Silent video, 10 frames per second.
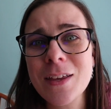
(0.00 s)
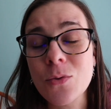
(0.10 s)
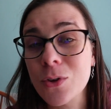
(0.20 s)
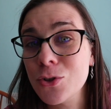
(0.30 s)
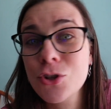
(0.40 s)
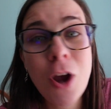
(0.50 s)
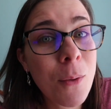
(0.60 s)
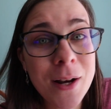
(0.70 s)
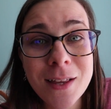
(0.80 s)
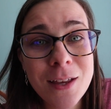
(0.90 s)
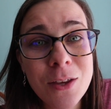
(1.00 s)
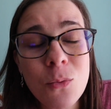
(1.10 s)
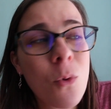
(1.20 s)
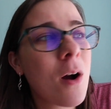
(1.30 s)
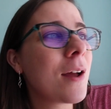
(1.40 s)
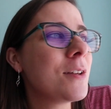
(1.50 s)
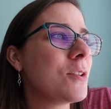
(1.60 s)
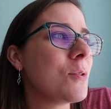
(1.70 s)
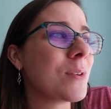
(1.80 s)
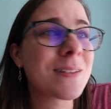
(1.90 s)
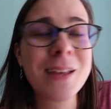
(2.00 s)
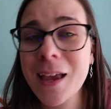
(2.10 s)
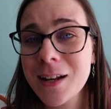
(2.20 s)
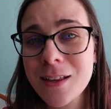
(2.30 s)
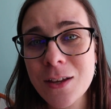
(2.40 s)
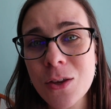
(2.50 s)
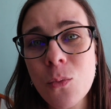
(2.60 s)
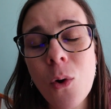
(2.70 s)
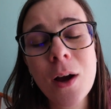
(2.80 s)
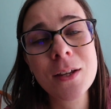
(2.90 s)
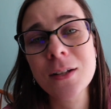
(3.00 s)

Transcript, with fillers: You can show anything you want, you can say anything you want,